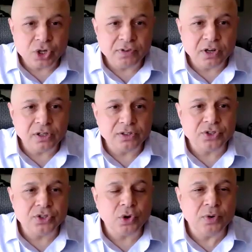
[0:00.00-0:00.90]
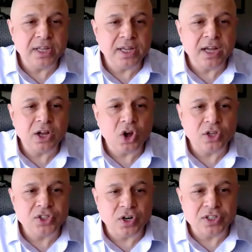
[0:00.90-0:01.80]
cervical dystonia
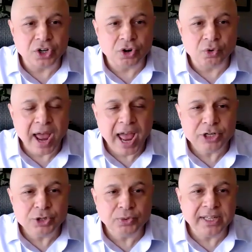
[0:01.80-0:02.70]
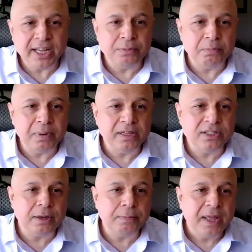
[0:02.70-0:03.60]
starts gradually and
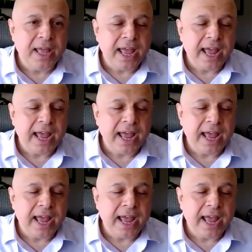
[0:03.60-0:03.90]
builds up,